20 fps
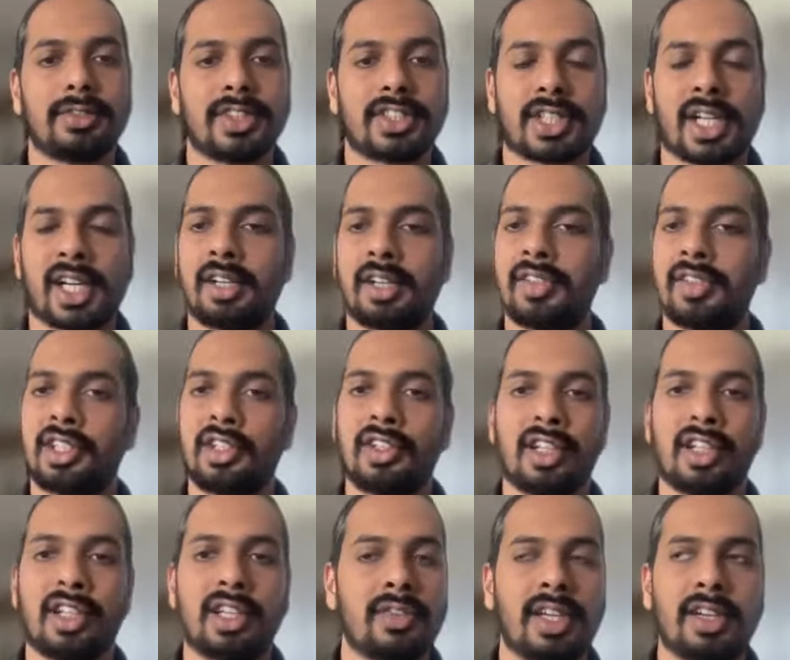we started
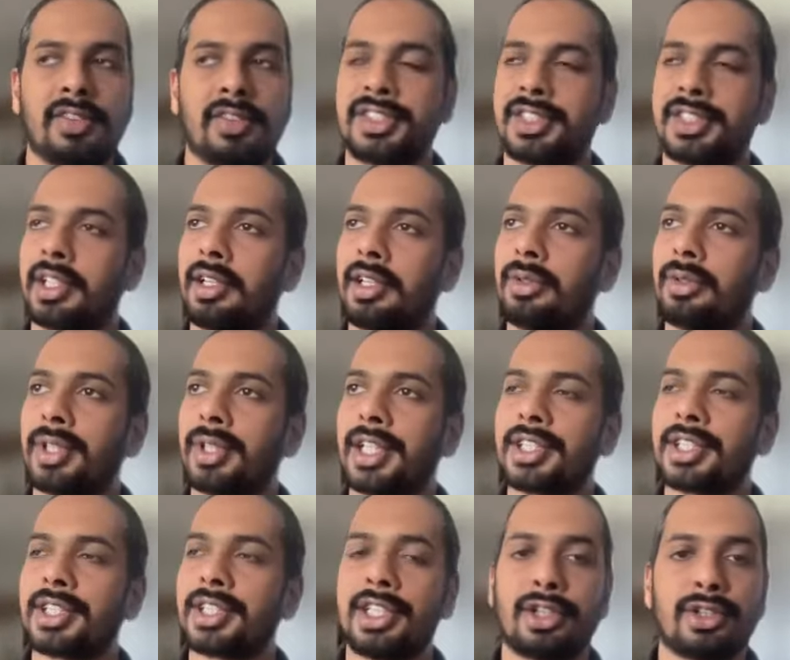with giving a physical
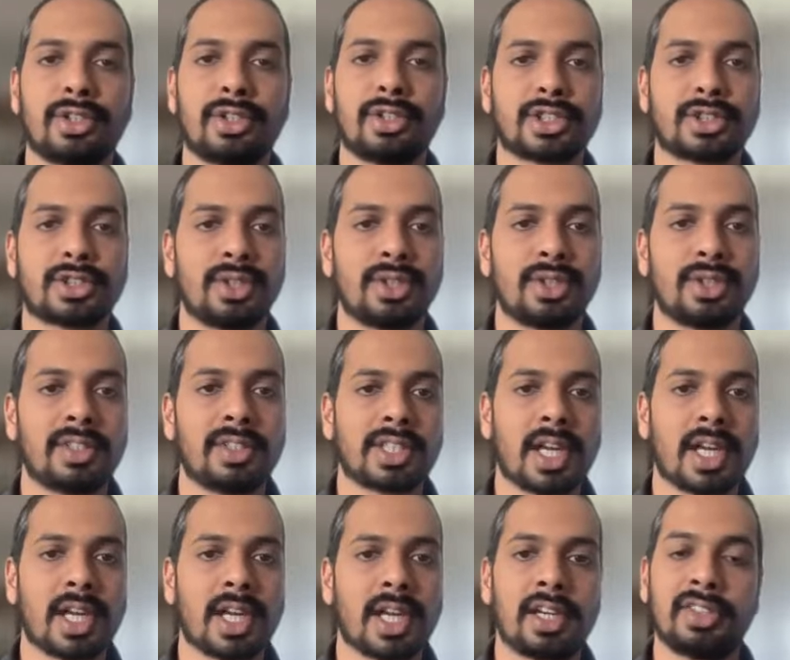location to your story. We
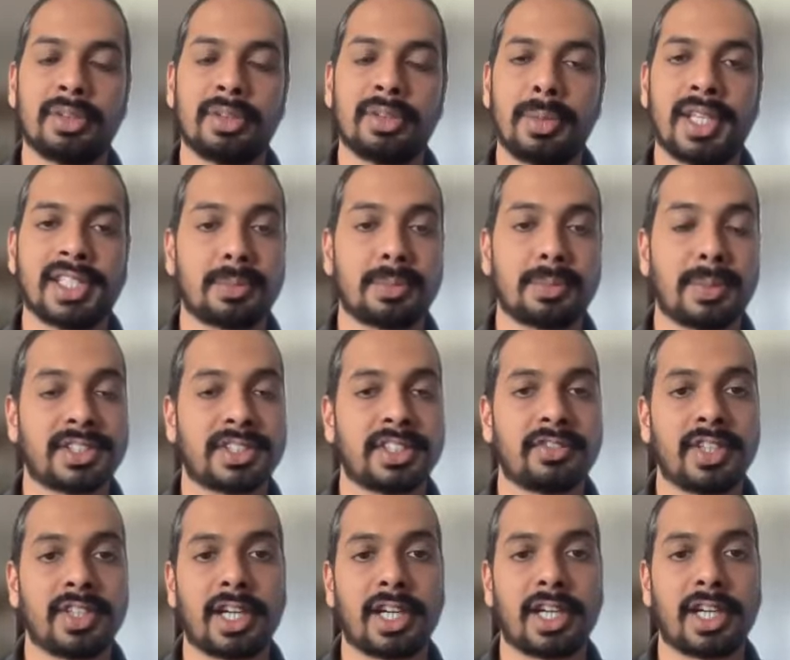started with being
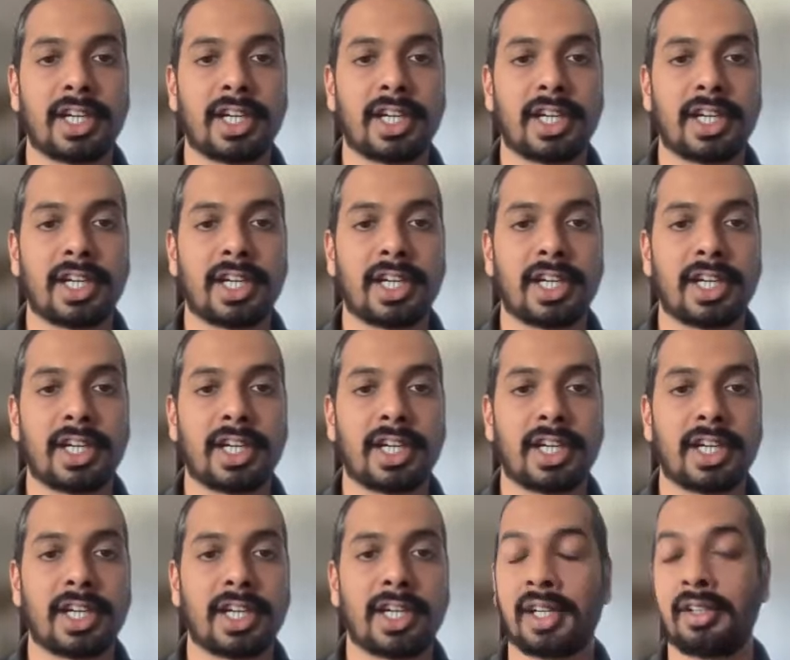specific and not vague, and
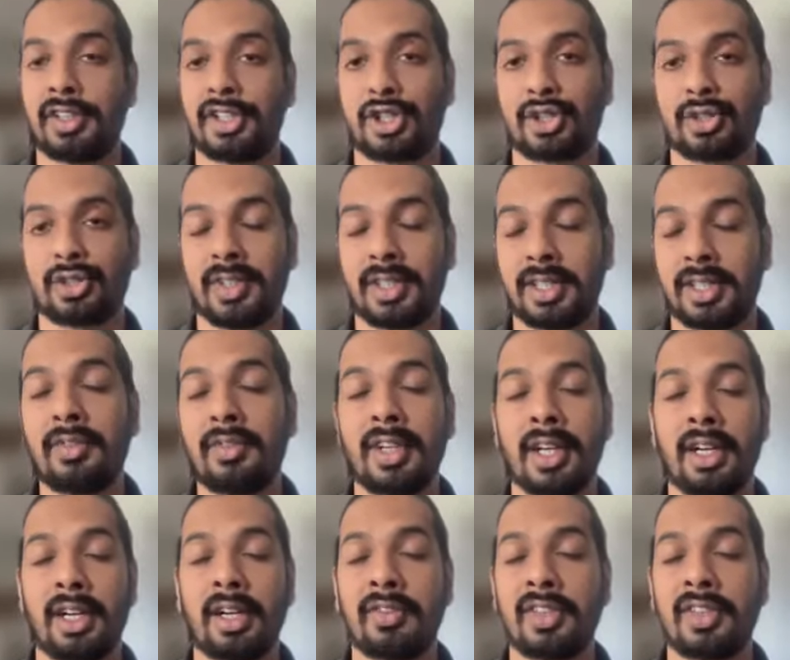we started then we
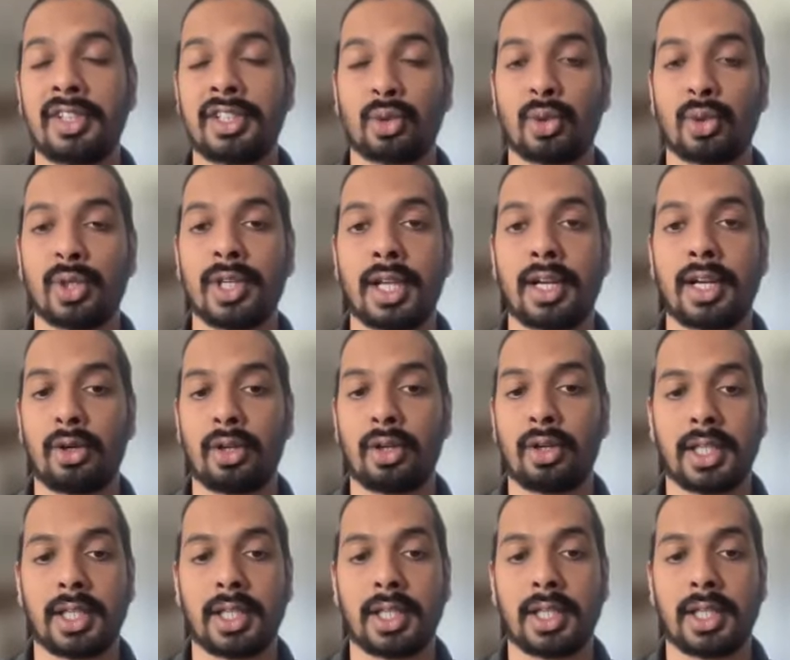ended with showing and
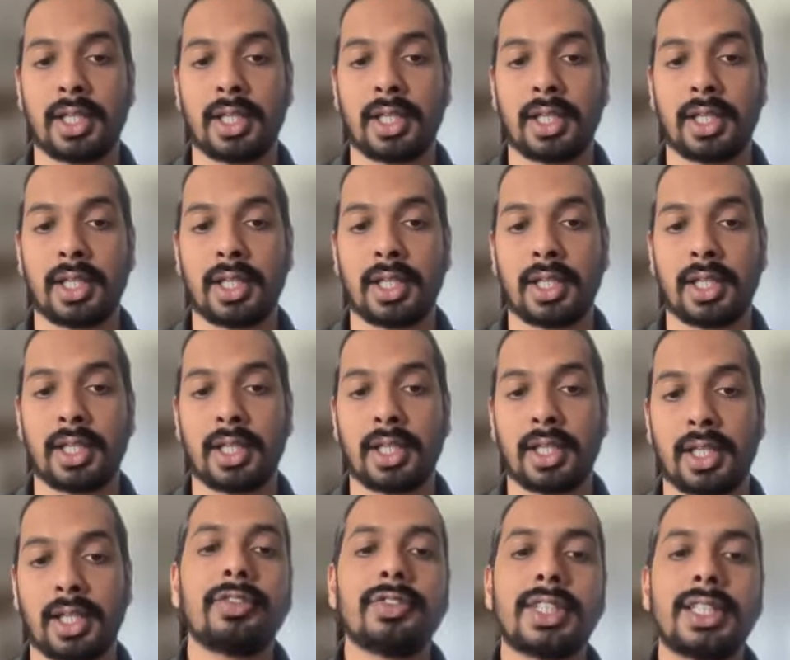not telling.
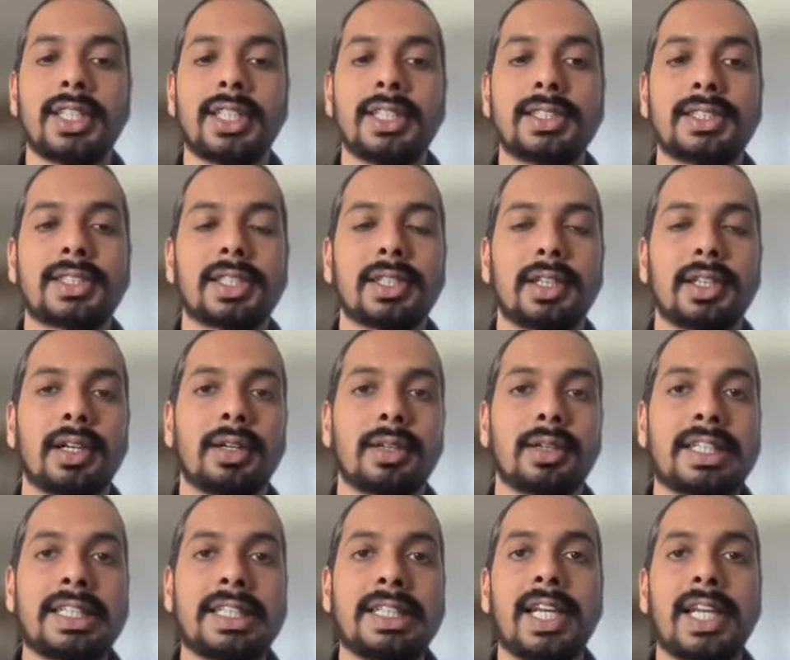All of these
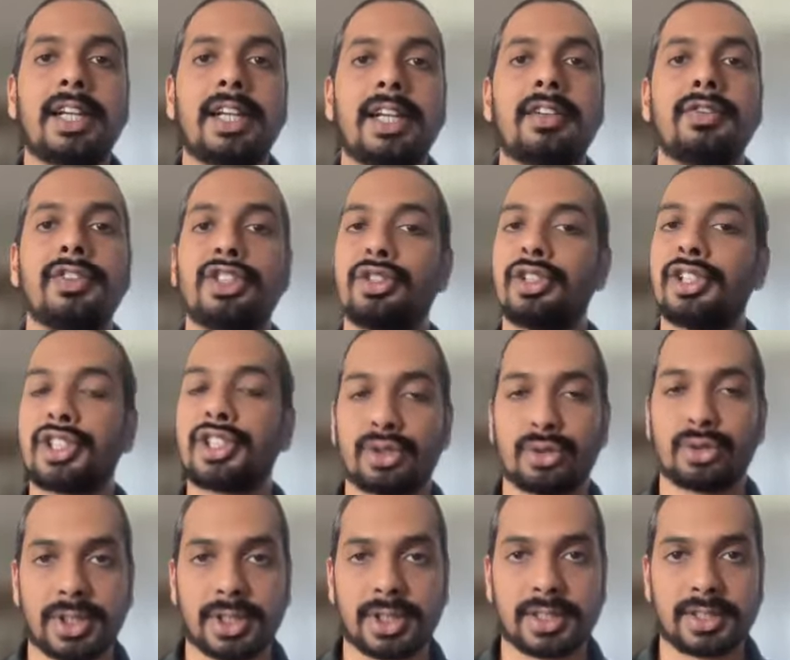create visual
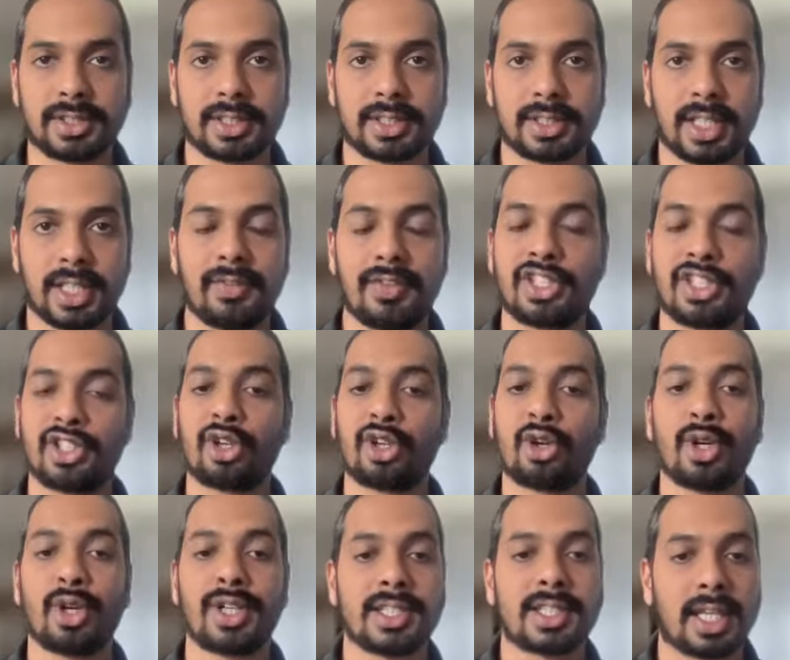stories which your
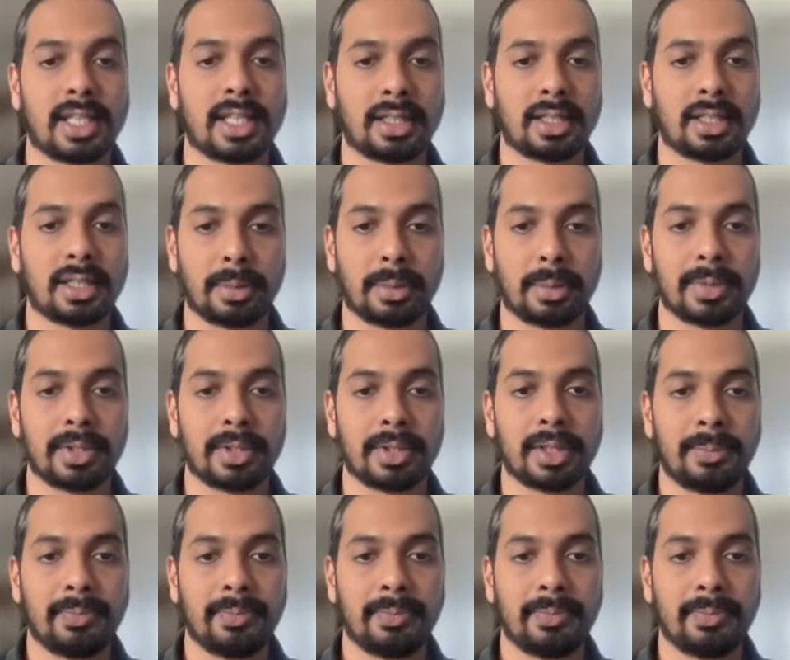audience can remember.